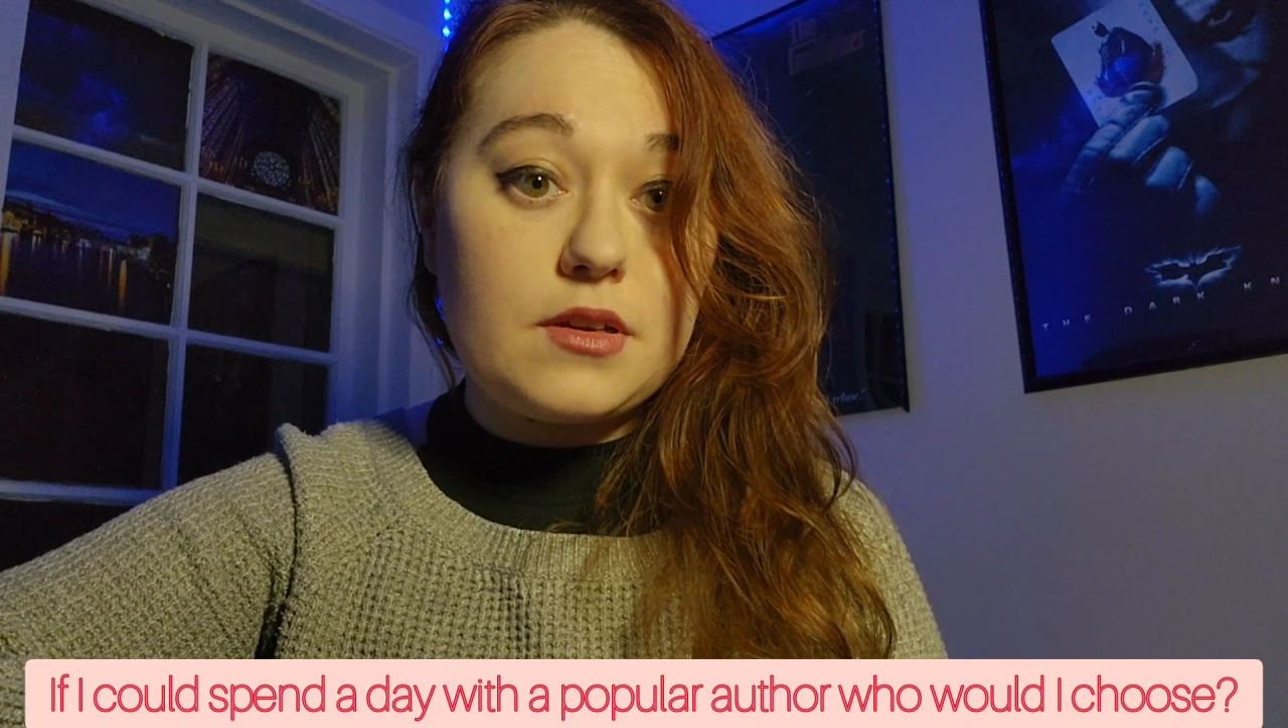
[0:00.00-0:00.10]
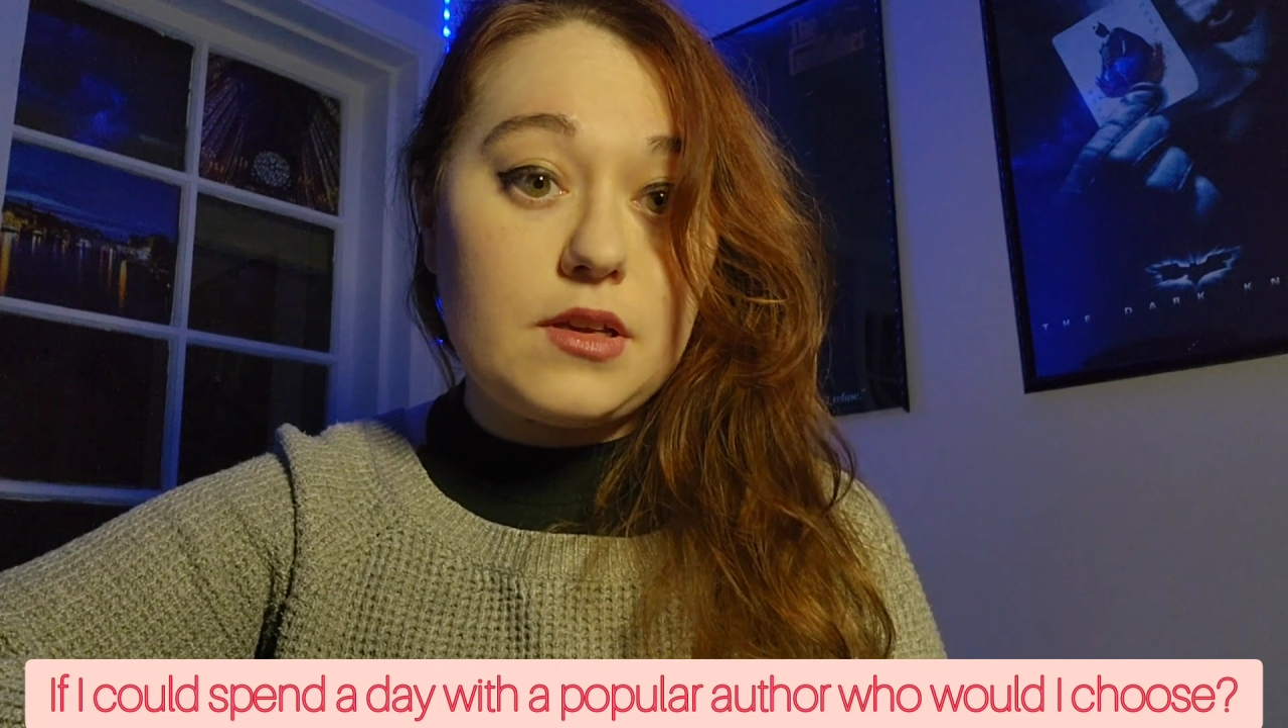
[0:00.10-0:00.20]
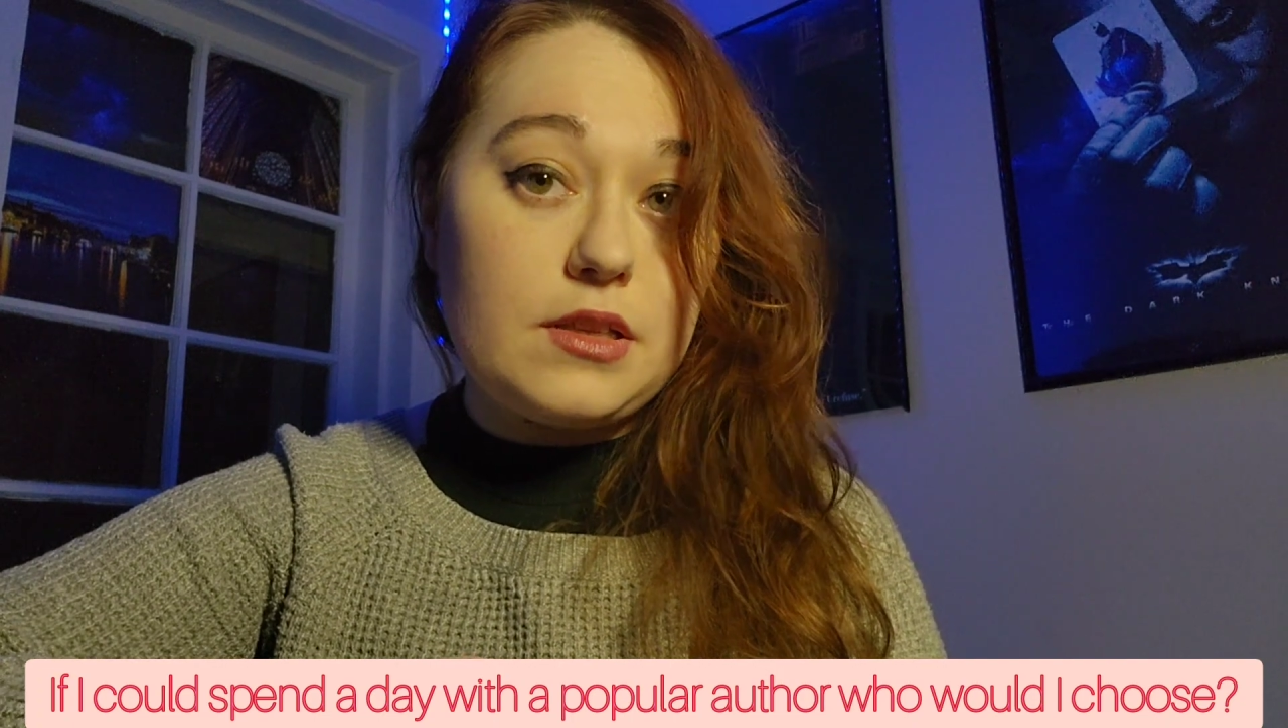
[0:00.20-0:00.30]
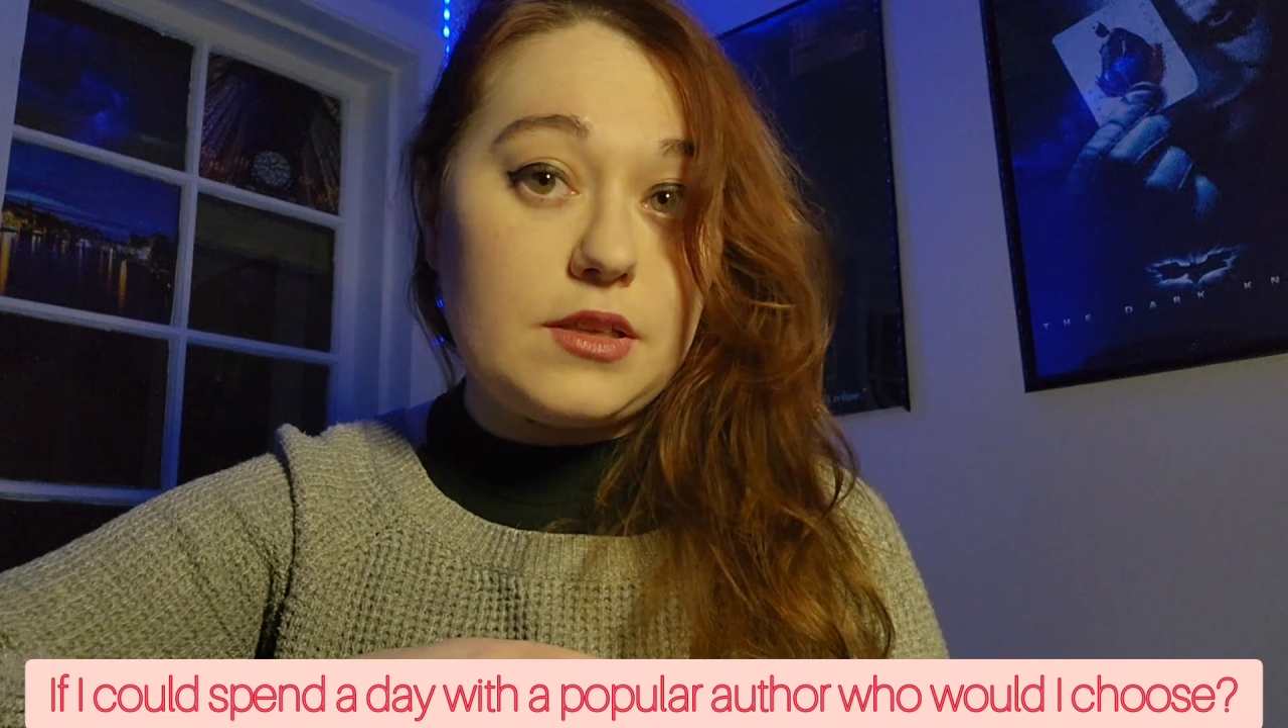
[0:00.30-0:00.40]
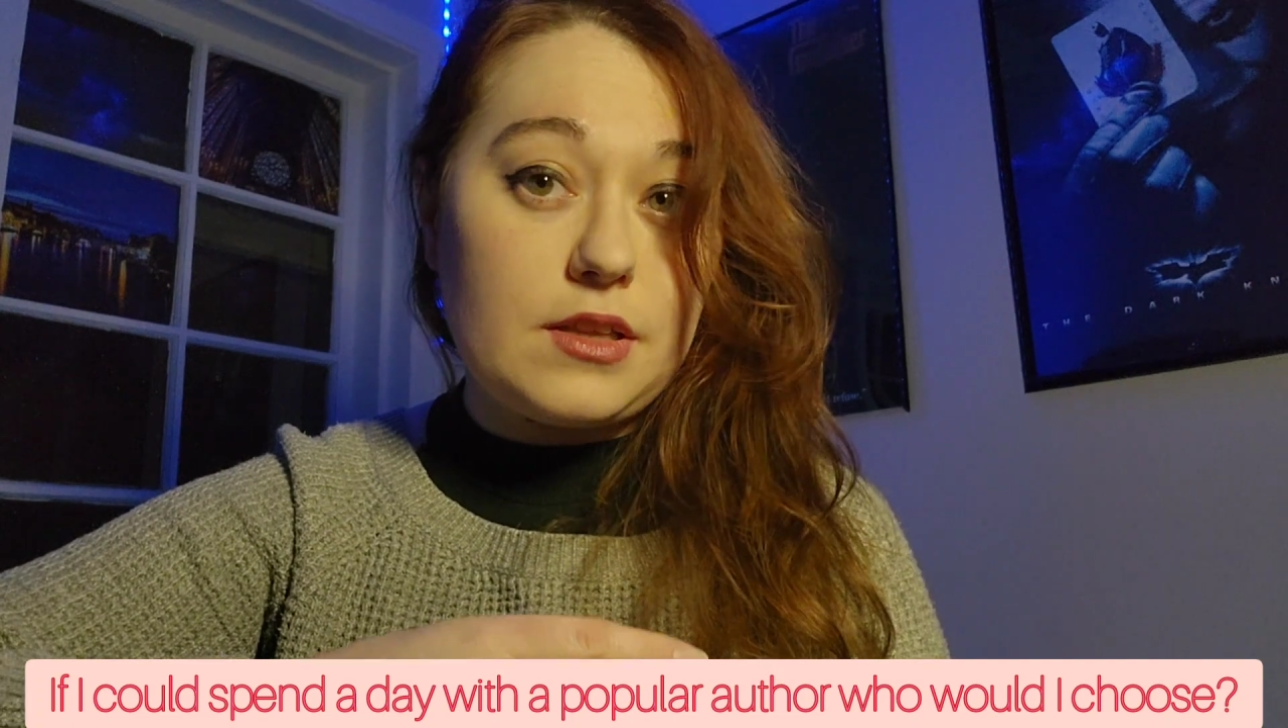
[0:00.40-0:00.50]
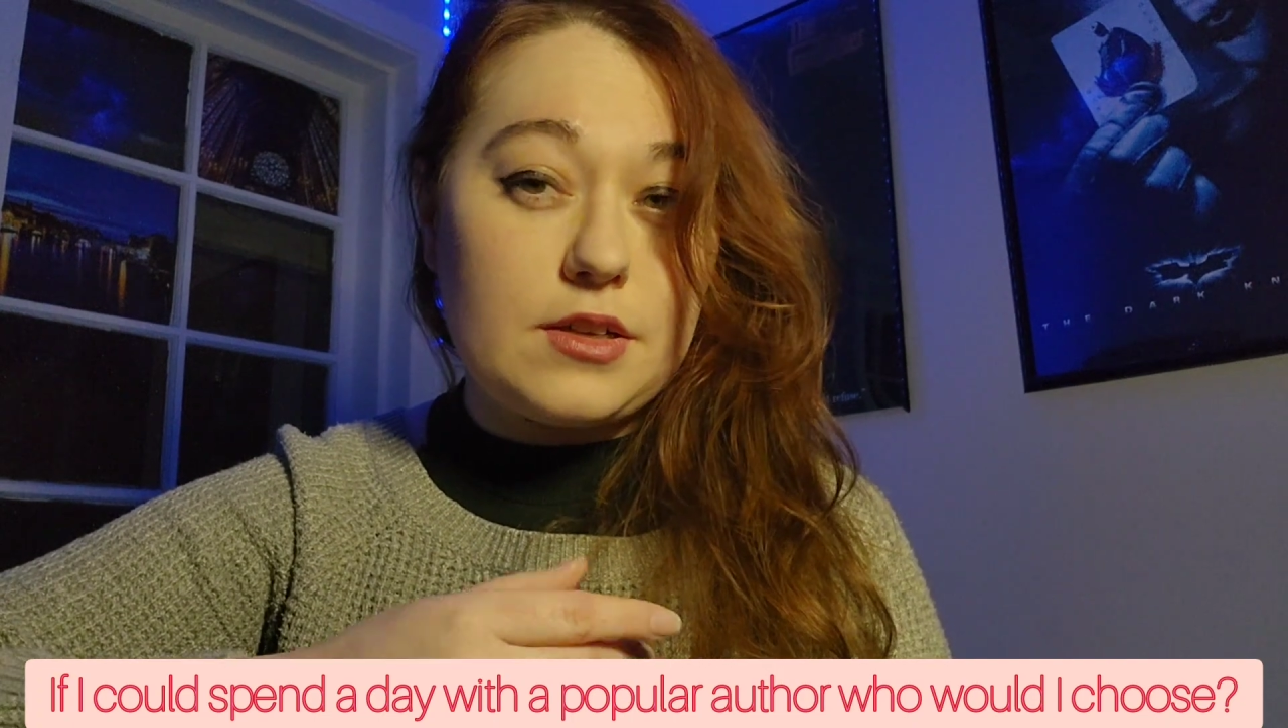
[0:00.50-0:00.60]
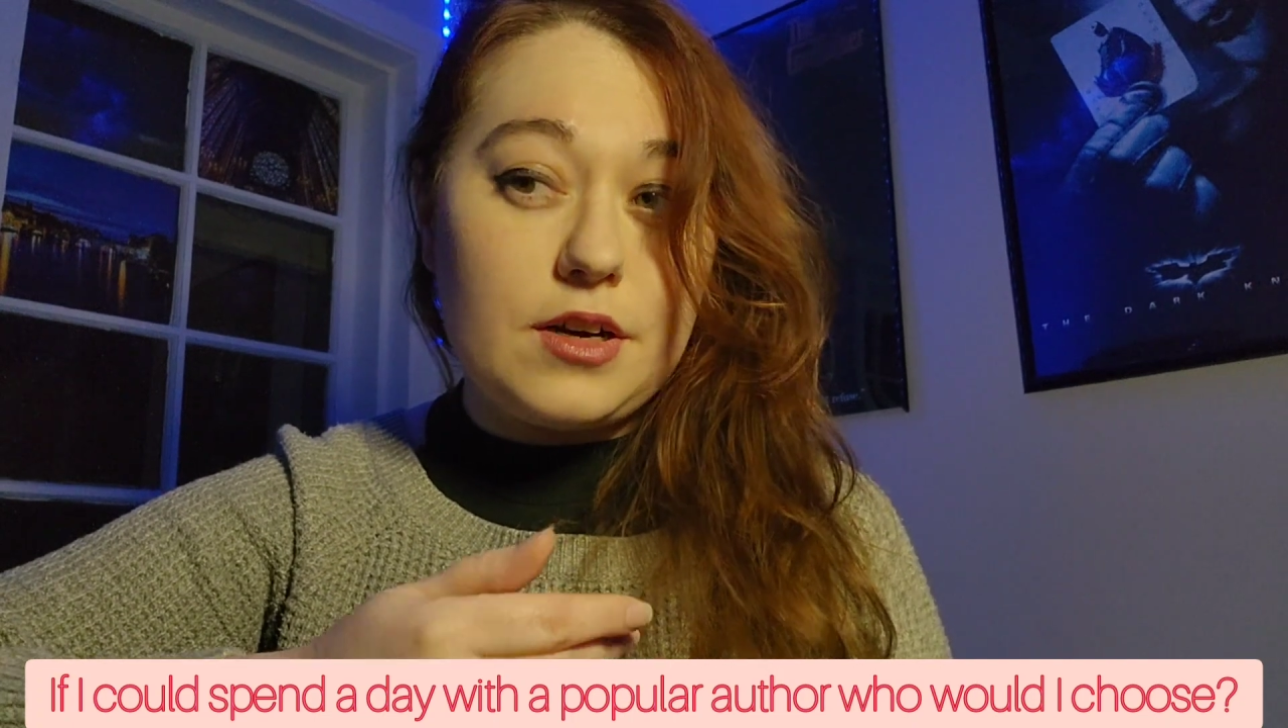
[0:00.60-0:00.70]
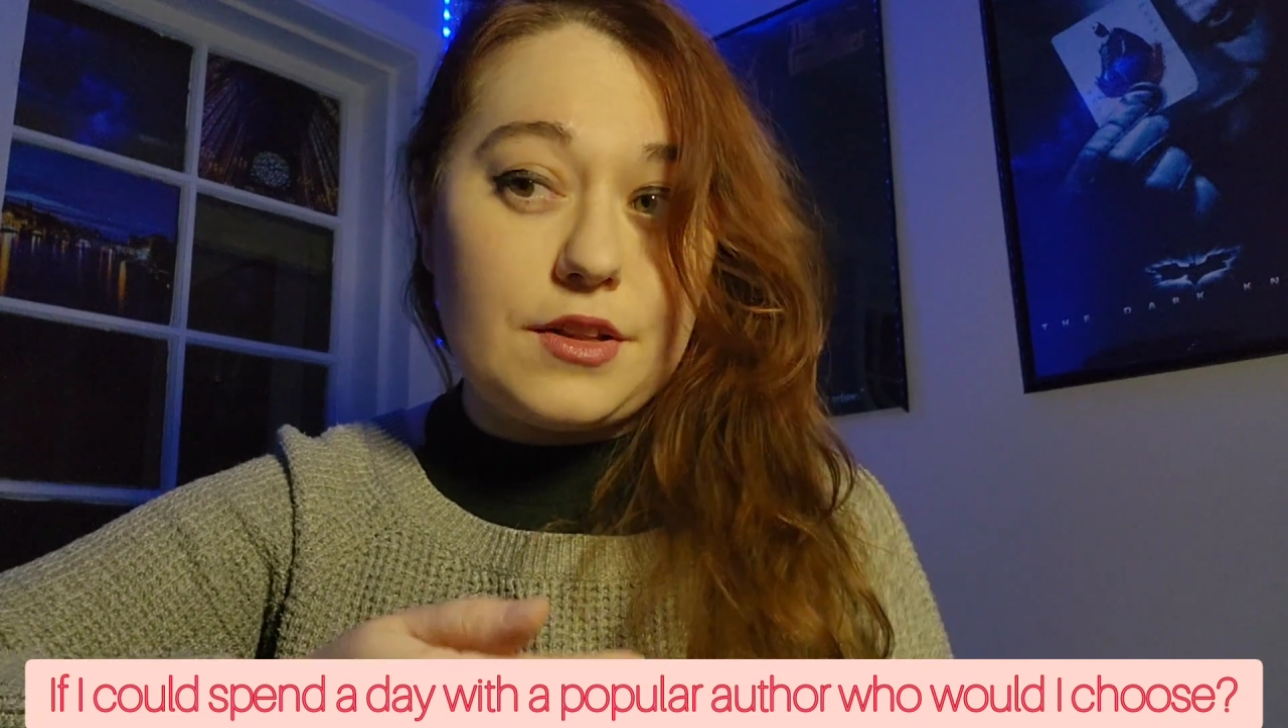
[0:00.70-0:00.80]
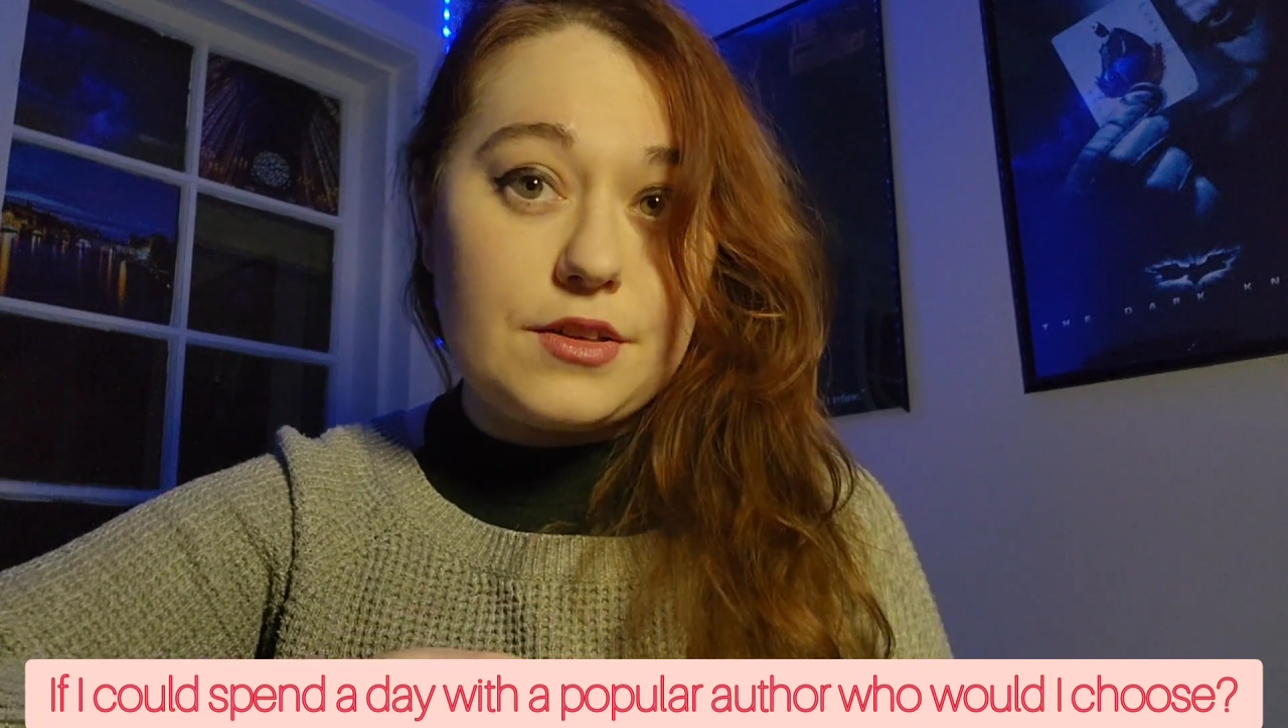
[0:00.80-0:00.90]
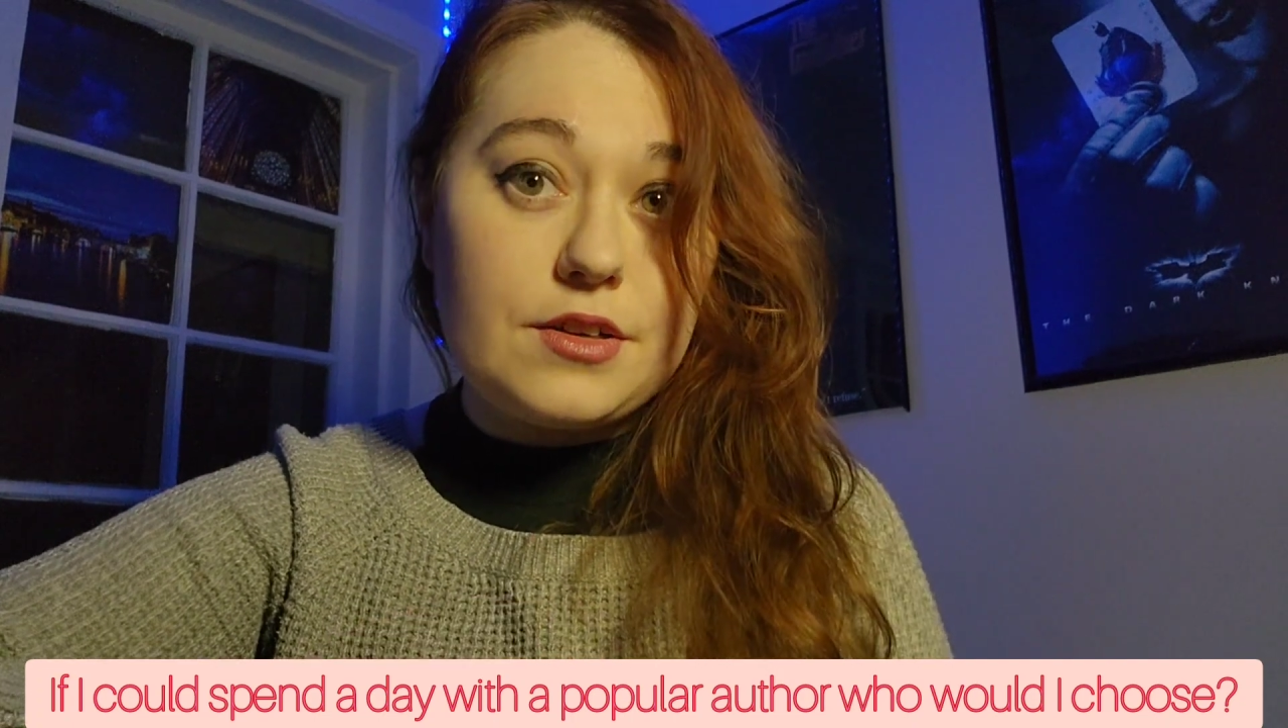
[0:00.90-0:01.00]
Another
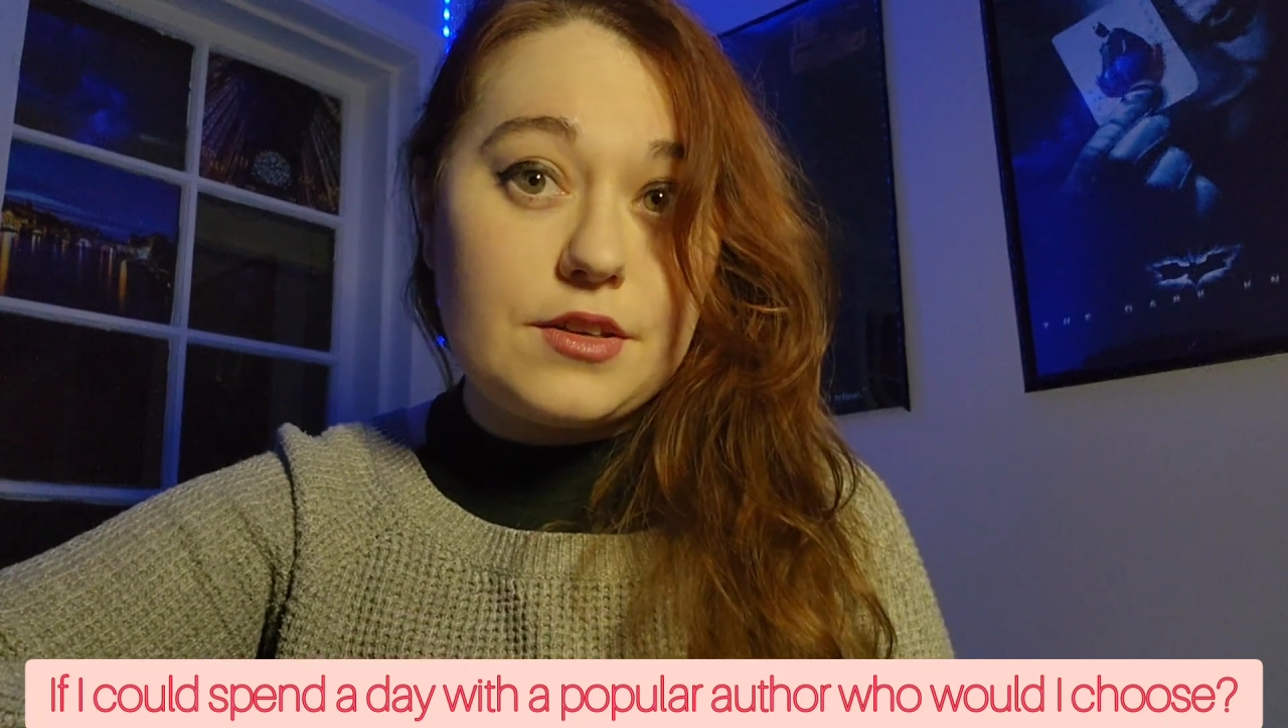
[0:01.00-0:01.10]
author